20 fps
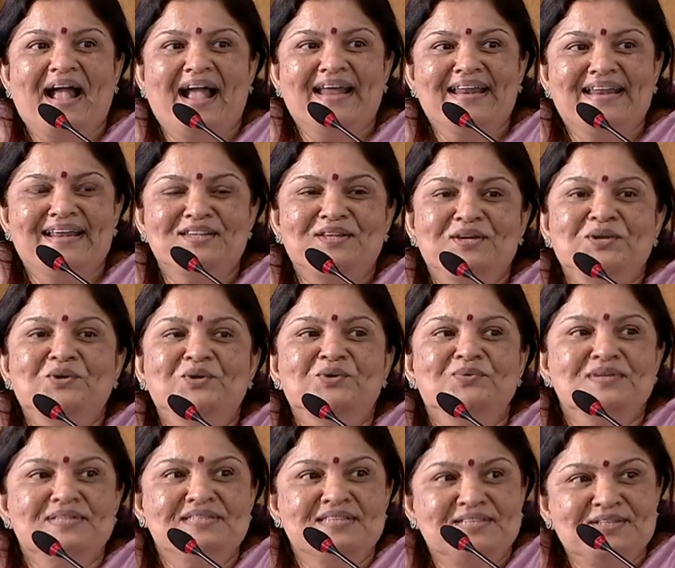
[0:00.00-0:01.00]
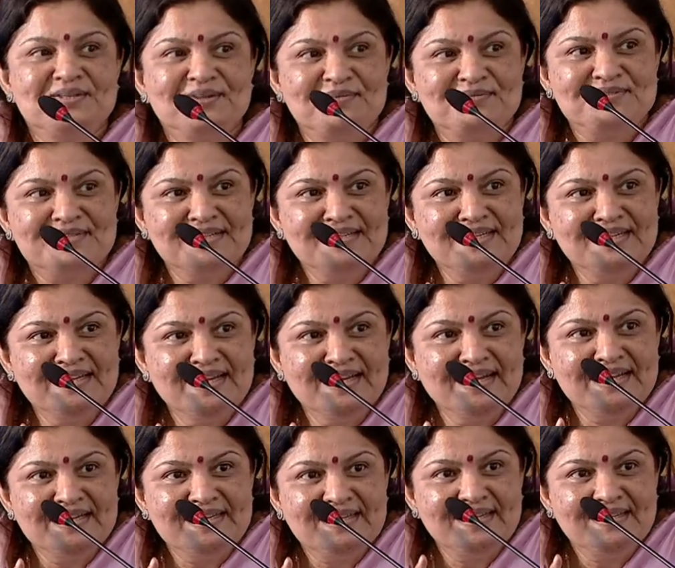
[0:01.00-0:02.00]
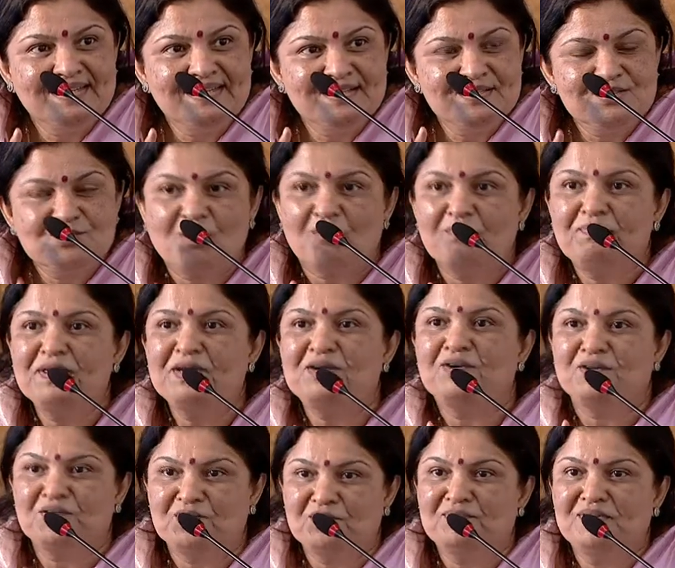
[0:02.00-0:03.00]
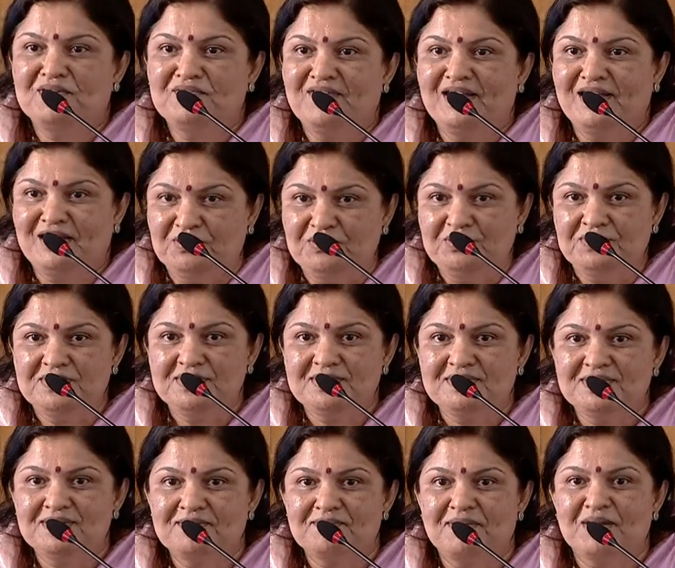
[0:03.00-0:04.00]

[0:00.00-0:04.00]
And at the University of Sydney, I did this topic on human values,